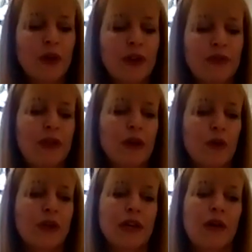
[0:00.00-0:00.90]
What if
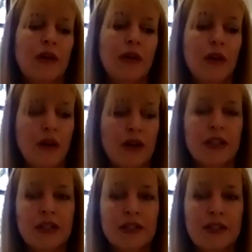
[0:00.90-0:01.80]
we already
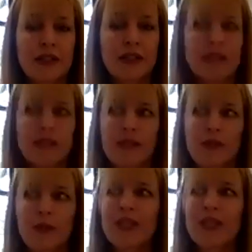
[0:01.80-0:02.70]
are?
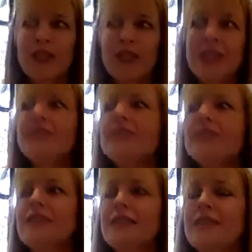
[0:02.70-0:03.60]
What is it
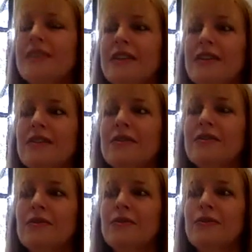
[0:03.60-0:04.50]
that
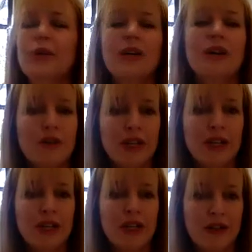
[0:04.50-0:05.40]
we
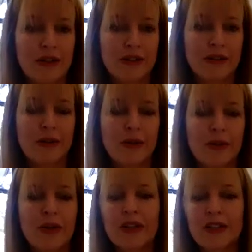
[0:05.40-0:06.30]
already are
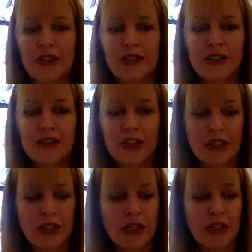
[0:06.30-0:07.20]
that we're not
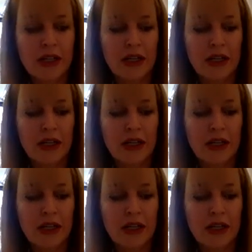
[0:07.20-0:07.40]
acknowledging?